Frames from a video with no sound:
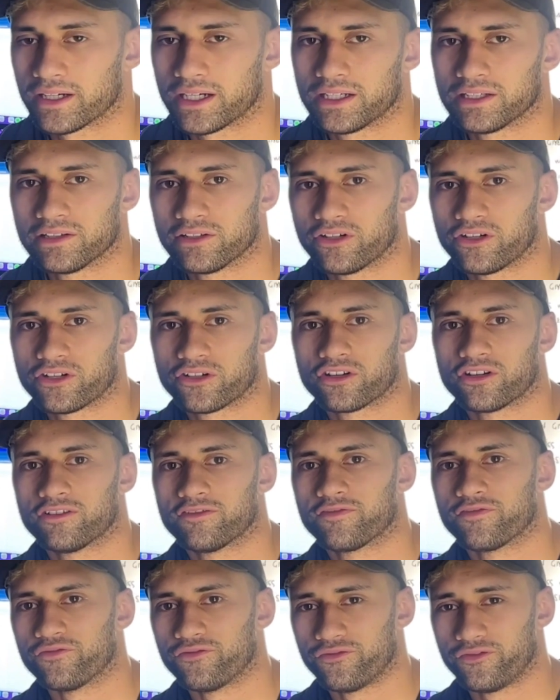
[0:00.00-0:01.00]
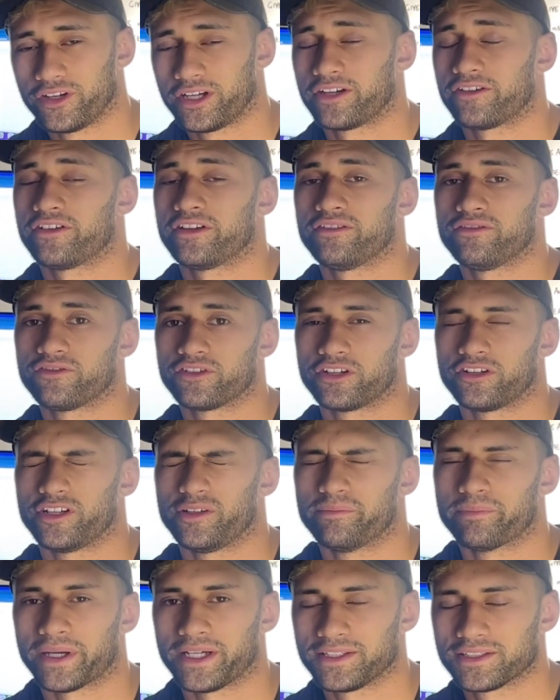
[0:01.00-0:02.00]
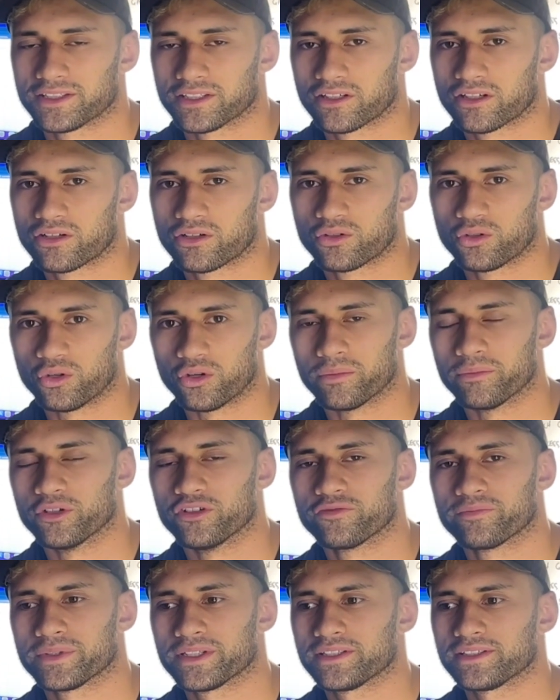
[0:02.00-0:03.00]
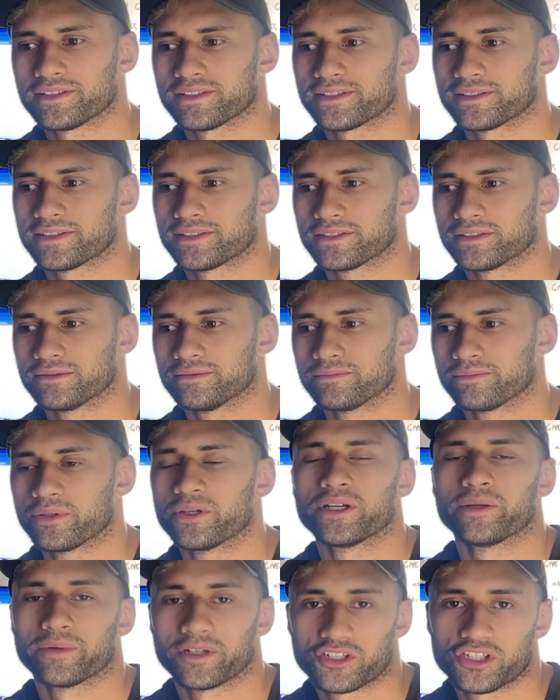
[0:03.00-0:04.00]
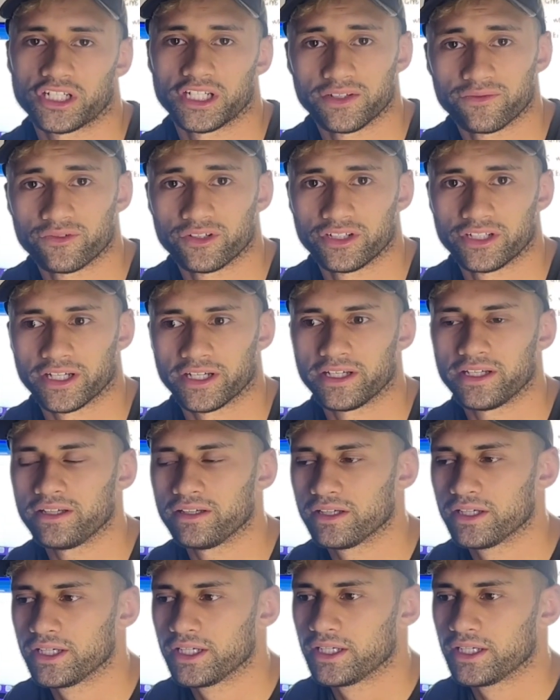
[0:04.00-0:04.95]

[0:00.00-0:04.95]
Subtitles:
a lot of very, very basic core movements pretty much every day.